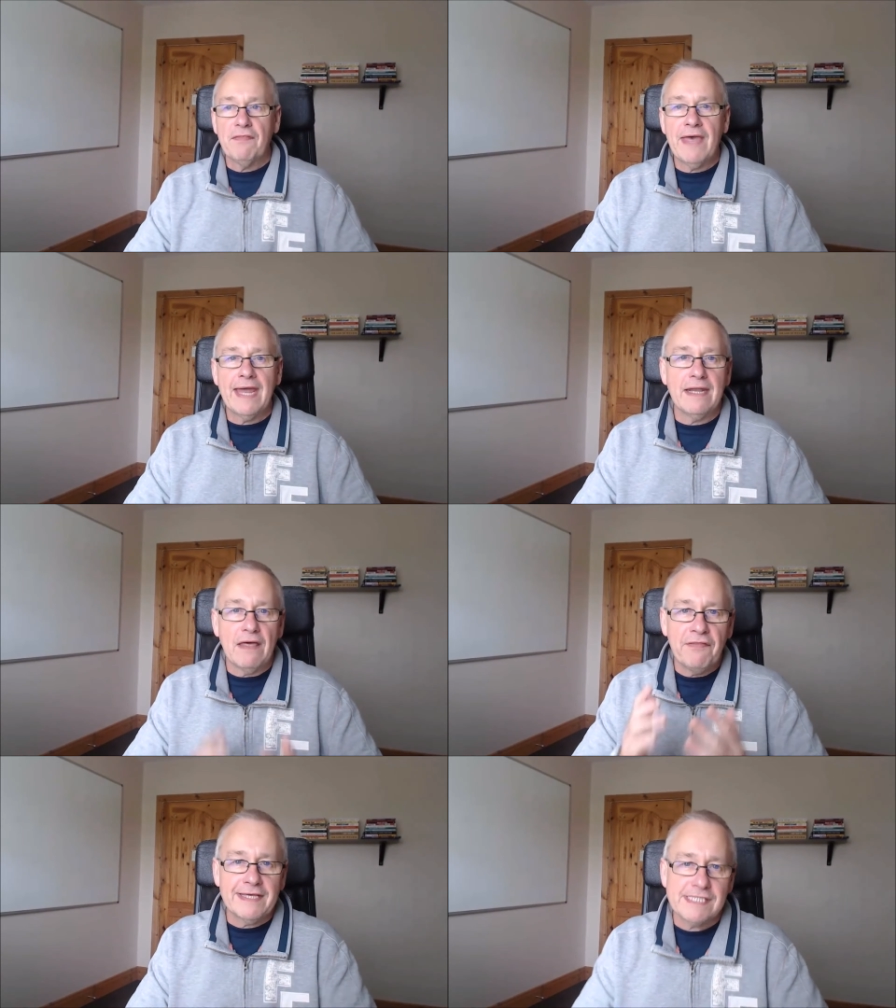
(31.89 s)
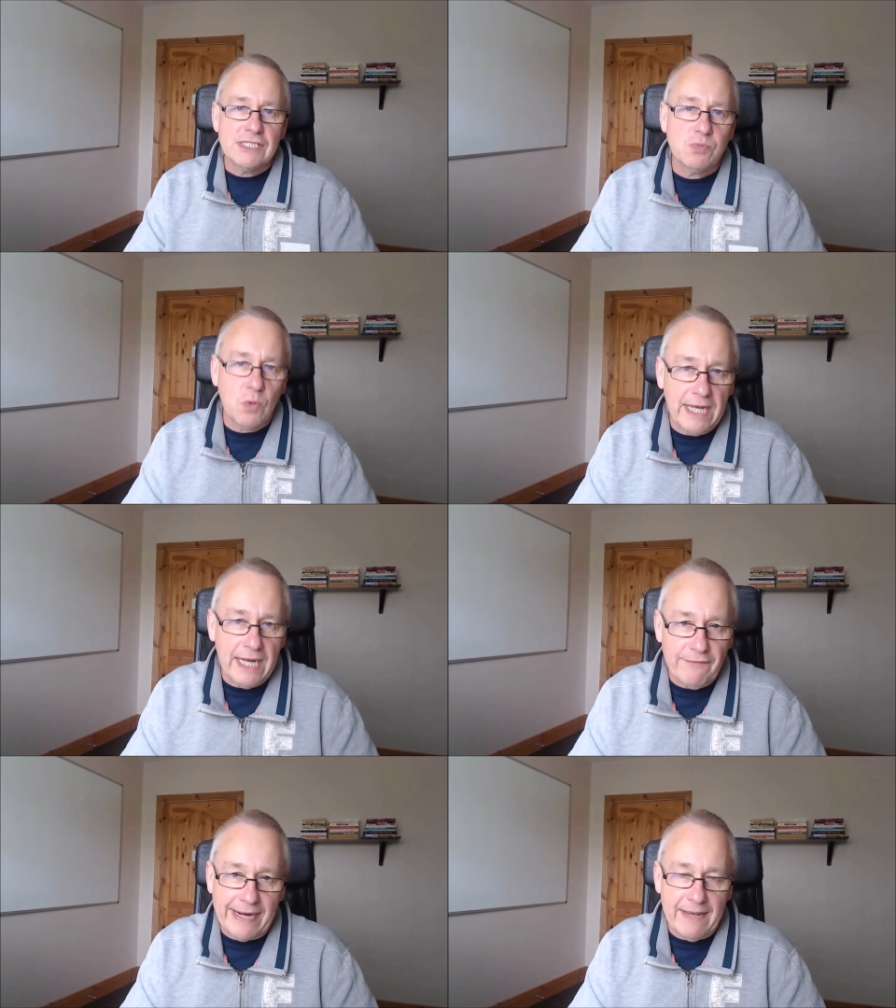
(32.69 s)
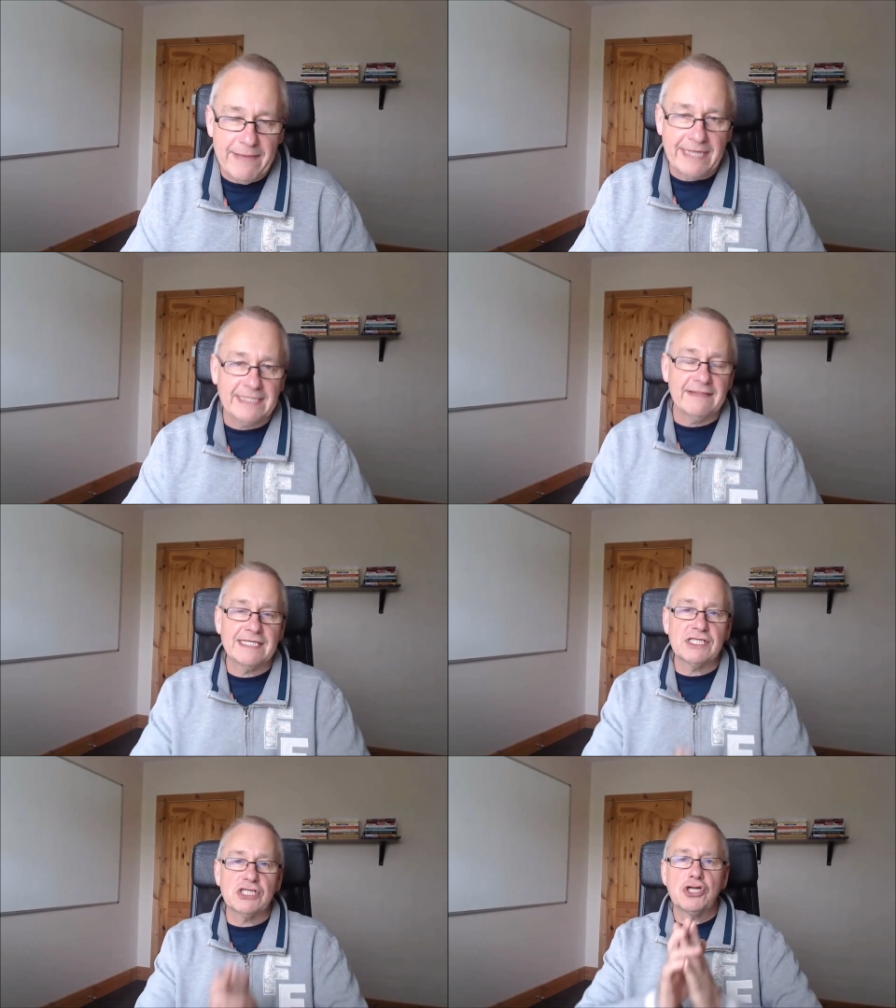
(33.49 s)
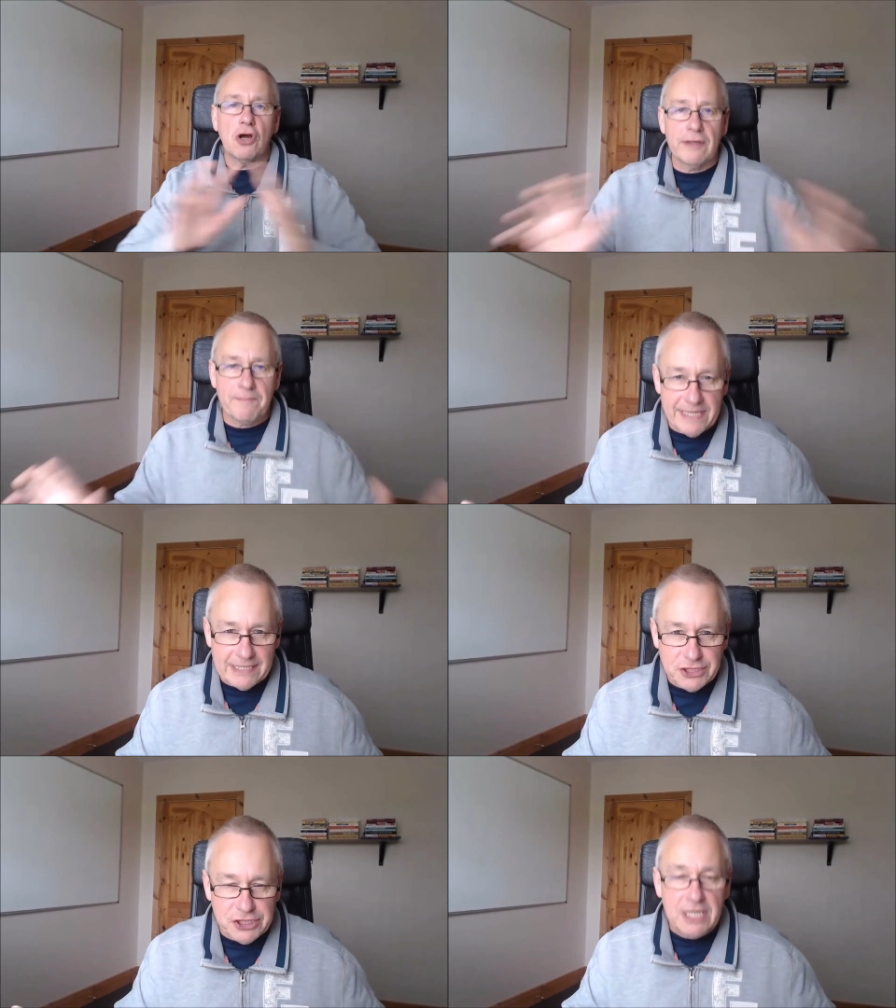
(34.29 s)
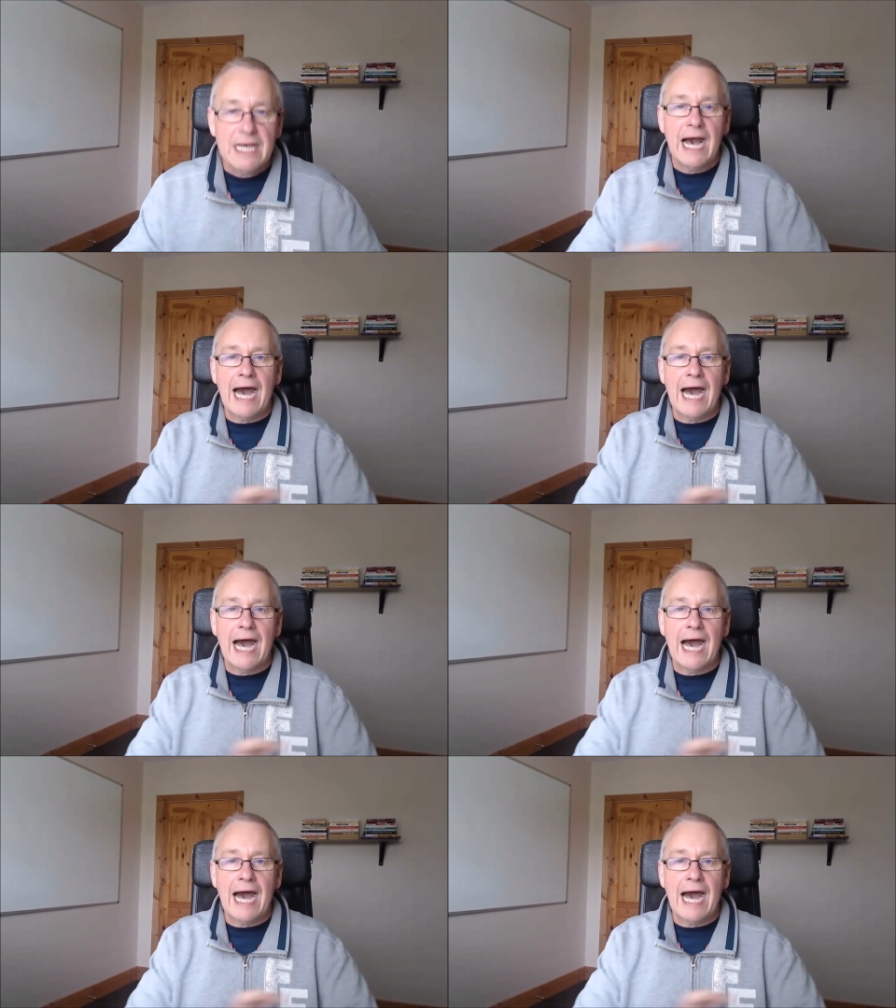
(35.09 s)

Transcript: then this is what I recommend. And this is not a pitch.